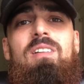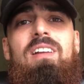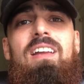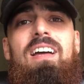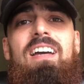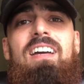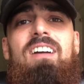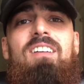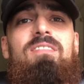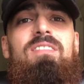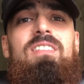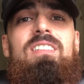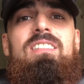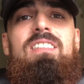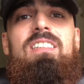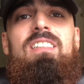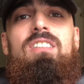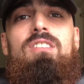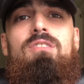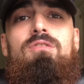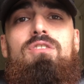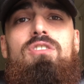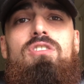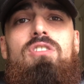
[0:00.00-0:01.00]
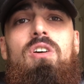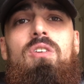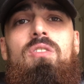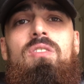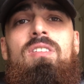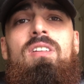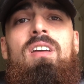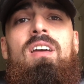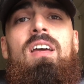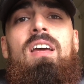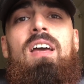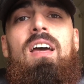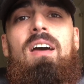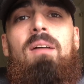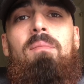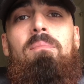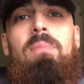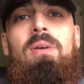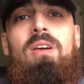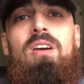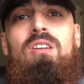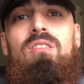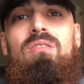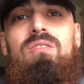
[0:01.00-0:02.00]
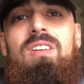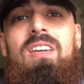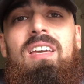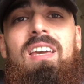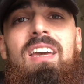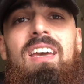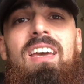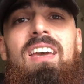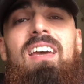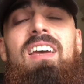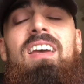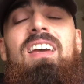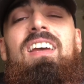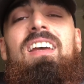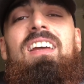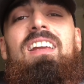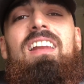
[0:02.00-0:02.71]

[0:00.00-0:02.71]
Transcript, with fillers: Like, obviously, you've shown a bit of care.